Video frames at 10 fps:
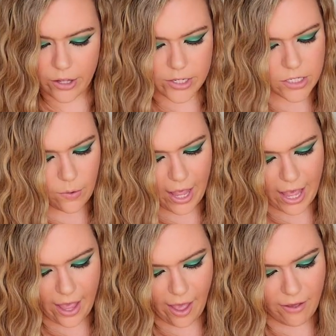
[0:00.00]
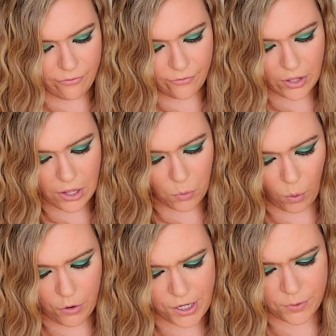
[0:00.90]
also have,
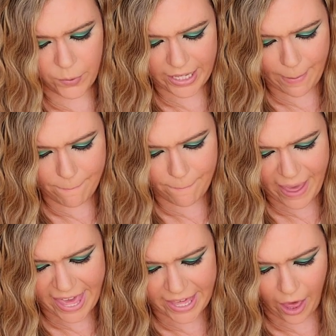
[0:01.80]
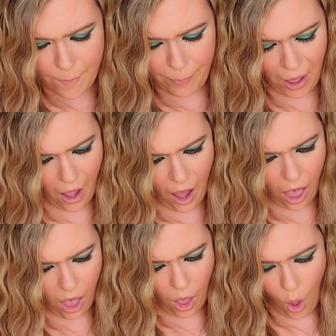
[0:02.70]
whoa, did we get makeup?
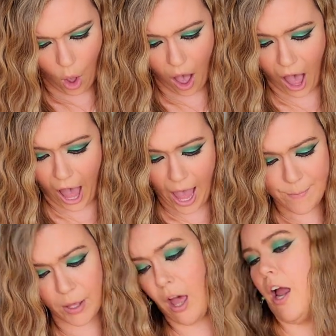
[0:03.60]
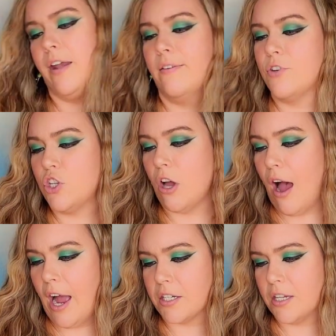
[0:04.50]
I'm kind of
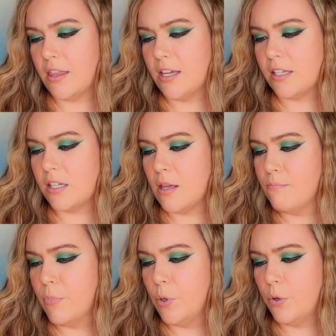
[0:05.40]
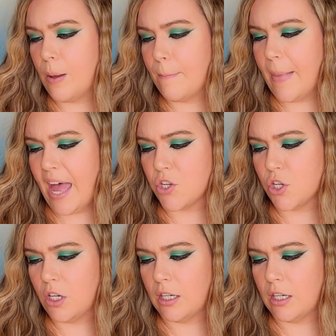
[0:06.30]
shocked. This is the Mood Matcher